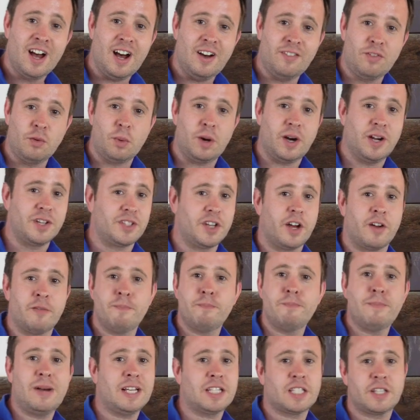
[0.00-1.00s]
Otherwise, I've
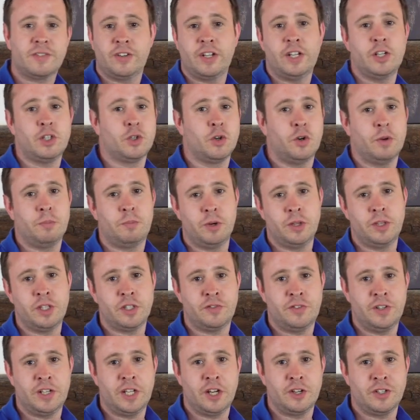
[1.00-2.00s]
massively enjoyed putting this
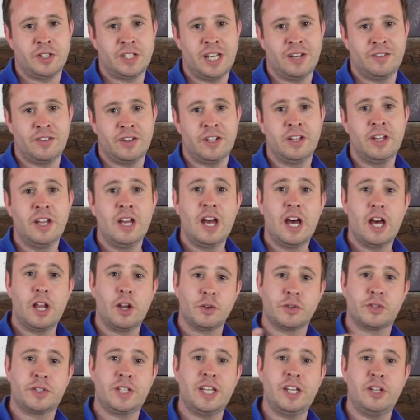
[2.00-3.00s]
video together, and I'll
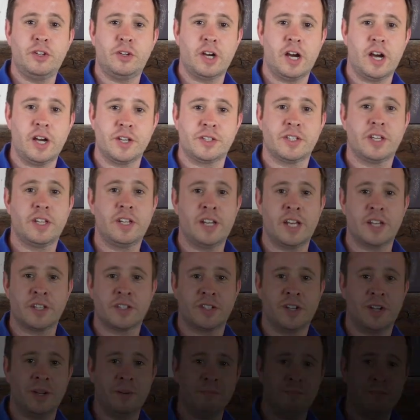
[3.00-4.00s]
see you guys next time.